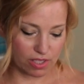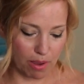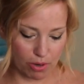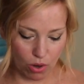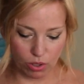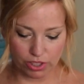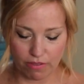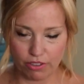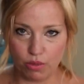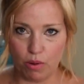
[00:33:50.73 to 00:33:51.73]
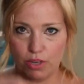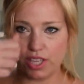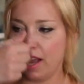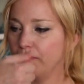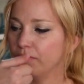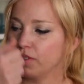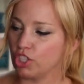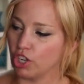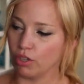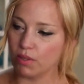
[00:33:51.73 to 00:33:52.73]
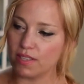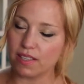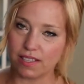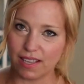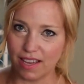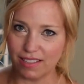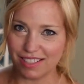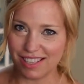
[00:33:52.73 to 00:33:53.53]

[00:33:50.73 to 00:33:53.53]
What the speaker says: So I'm gonna hold it up for you one more time and show you what this looks like,